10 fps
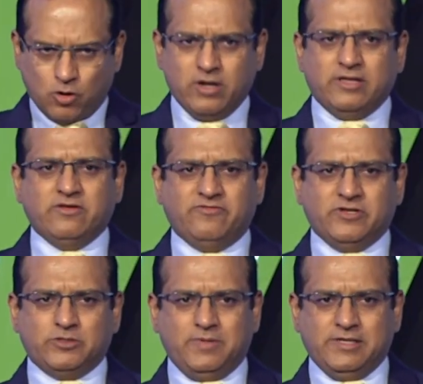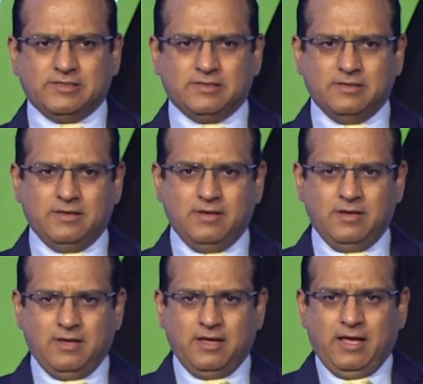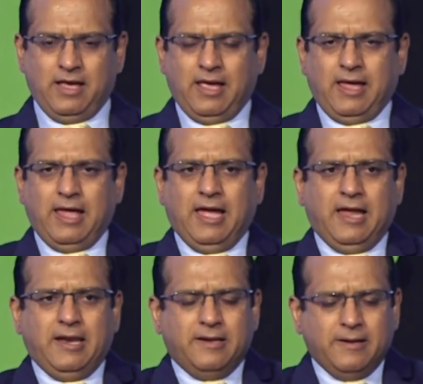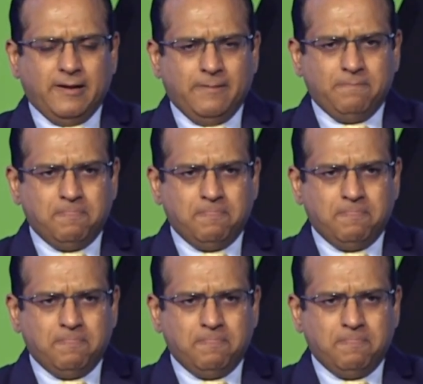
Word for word: all in the first place. And um,